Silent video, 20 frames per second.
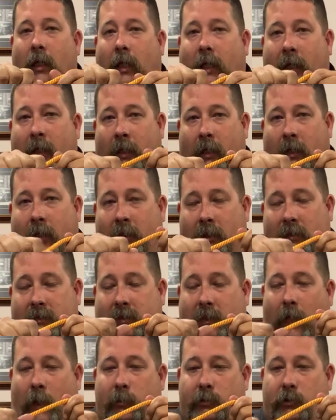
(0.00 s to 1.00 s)
and it
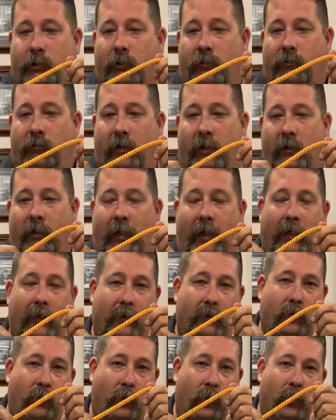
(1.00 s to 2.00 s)
stops, you can feel
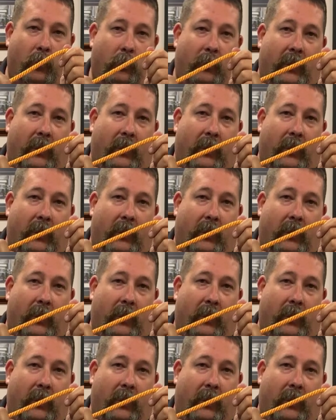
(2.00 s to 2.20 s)
that you're on the